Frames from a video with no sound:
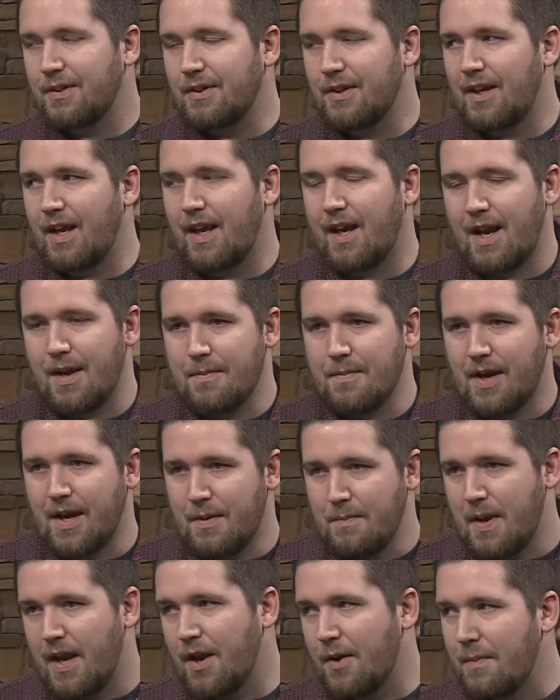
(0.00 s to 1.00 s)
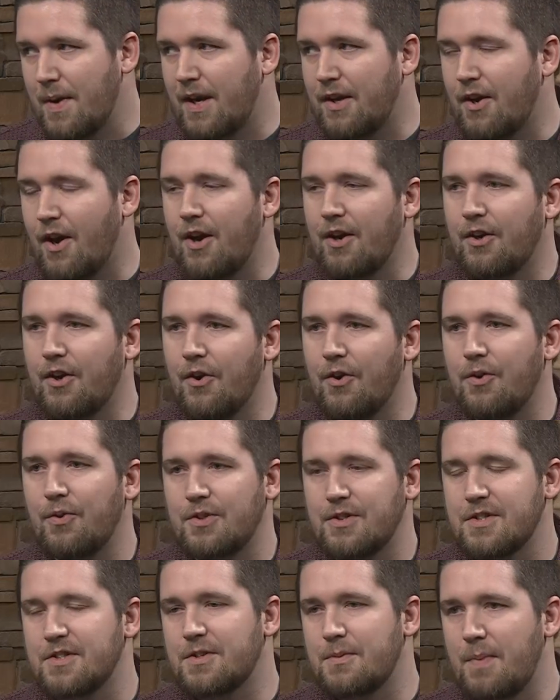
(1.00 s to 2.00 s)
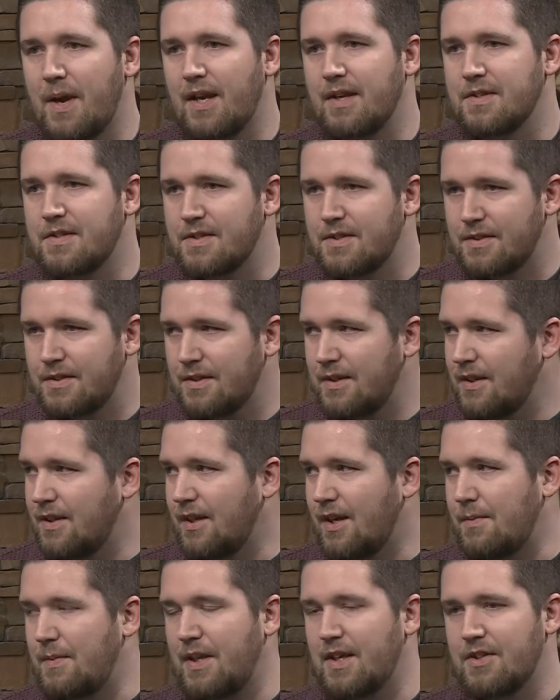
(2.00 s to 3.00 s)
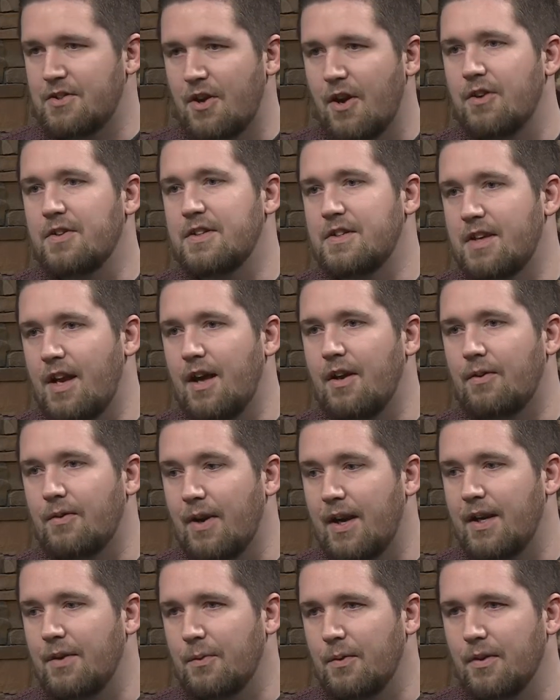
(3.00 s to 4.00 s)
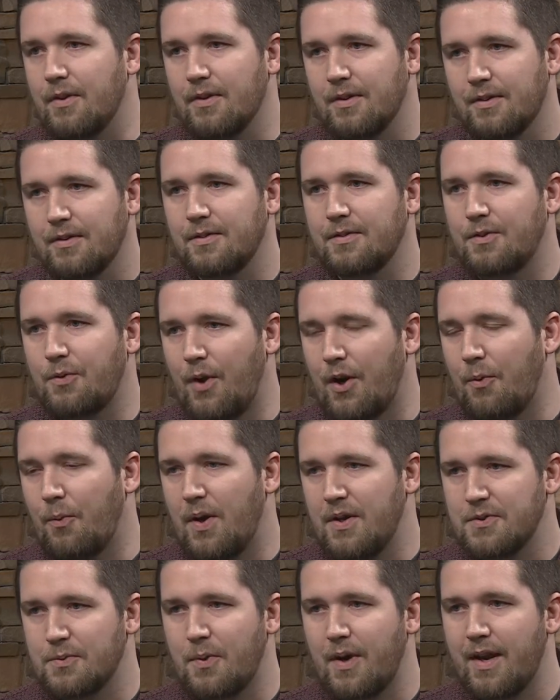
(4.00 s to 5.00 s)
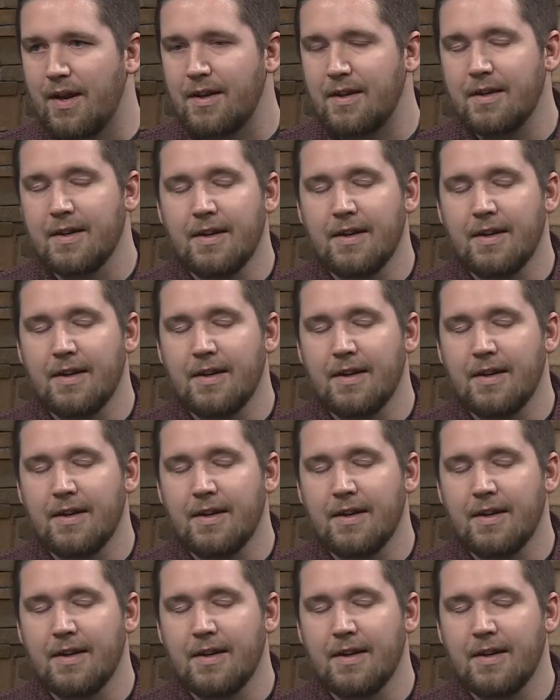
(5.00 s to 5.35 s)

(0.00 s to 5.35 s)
and I may or may not go, it just depends. I mean, it's hard to tell, right? We're quite a ways away.